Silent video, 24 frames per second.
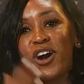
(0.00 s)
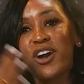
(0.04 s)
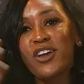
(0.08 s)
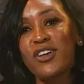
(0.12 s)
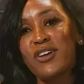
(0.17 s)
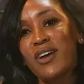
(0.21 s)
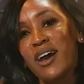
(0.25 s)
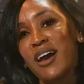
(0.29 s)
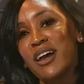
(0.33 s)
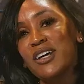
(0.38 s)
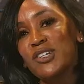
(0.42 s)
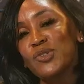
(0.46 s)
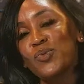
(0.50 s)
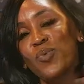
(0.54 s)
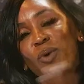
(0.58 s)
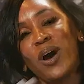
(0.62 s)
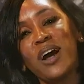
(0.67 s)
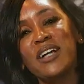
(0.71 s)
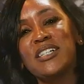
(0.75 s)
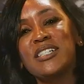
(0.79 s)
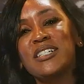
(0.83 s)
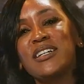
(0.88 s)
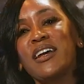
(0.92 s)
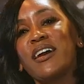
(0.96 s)
you guys
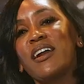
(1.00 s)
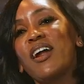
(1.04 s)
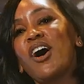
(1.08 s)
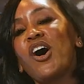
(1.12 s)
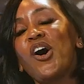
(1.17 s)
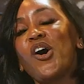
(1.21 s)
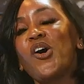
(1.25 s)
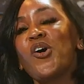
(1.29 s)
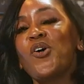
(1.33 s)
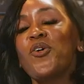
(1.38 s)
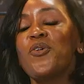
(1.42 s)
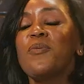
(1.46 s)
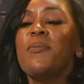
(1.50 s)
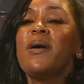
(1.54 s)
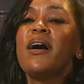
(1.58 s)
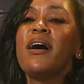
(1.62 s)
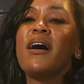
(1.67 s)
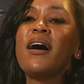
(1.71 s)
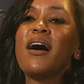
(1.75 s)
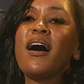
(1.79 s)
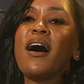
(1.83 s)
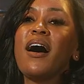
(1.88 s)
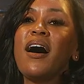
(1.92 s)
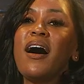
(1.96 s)
watching at home
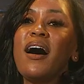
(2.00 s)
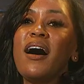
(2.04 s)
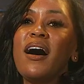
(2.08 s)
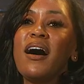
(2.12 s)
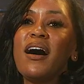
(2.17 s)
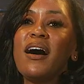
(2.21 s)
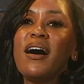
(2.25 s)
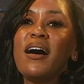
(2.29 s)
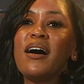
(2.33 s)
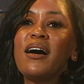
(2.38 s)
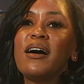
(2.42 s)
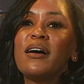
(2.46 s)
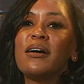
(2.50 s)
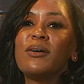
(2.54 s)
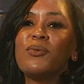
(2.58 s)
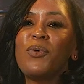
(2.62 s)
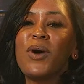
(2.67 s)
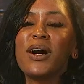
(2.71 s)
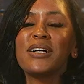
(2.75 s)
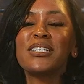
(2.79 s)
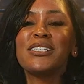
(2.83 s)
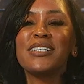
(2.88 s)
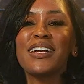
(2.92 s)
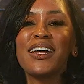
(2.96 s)
or
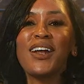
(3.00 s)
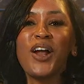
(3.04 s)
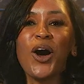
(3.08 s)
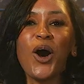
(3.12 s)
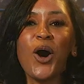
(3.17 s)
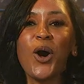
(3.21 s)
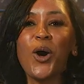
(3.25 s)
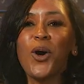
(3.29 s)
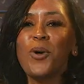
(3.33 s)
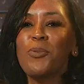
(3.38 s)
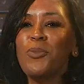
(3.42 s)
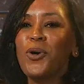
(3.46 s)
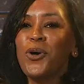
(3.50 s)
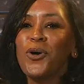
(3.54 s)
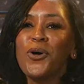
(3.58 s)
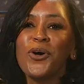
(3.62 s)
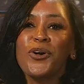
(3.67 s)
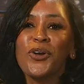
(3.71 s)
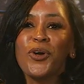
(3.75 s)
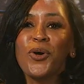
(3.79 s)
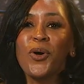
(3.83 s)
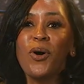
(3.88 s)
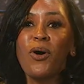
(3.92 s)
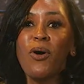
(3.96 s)

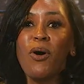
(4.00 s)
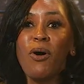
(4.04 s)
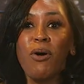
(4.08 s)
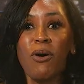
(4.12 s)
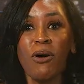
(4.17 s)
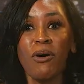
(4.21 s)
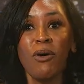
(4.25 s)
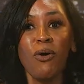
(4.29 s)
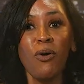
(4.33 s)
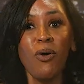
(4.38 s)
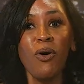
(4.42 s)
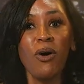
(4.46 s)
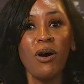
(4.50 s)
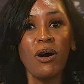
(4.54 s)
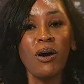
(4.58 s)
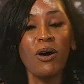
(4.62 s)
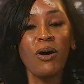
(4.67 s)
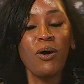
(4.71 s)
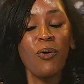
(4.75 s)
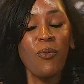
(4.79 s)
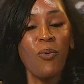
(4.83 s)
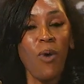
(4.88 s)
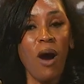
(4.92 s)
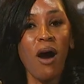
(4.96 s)
on your
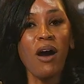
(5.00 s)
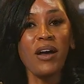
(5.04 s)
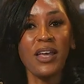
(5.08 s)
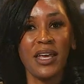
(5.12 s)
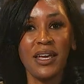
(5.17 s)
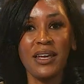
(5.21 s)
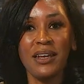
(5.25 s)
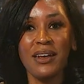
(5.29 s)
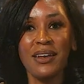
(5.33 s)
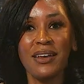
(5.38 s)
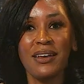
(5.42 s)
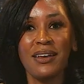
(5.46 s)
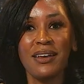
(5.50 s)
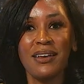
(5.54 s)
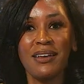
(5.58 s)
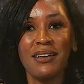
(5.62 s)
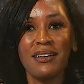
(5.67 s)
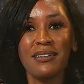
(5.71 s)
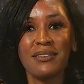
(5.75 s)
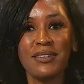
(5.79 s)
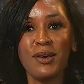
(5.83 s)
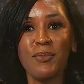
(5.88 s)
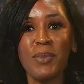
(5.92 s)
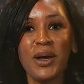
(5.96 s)
or walking,
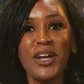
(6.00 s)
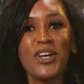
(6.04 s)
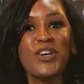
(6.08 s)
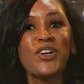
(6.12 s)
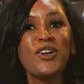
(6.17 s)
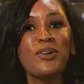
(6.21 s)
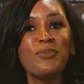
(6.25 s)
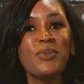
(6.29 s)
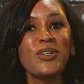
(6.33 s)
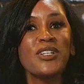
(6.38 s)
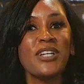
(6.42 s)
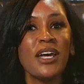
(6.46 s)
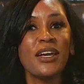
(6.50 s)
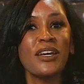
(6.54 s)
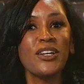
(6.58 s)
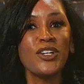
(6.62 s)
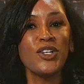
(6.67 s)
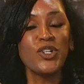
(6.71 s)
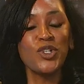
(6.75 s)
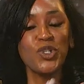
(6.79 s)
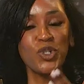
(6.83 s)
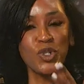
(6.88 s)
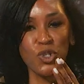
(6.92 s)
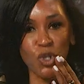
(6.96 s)
somebody could be
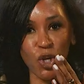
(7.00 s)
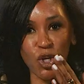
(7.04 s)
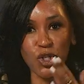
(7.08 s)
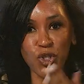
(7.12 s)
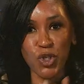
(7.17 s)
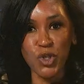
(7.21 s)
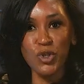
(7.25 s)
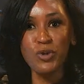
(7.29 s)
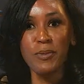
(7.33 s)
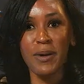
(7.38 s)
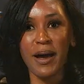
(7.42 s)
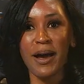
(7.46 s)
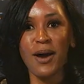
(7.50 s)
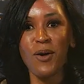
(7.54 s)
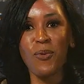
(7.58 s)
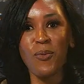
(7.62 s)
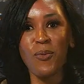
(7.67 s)
taking a 2 mile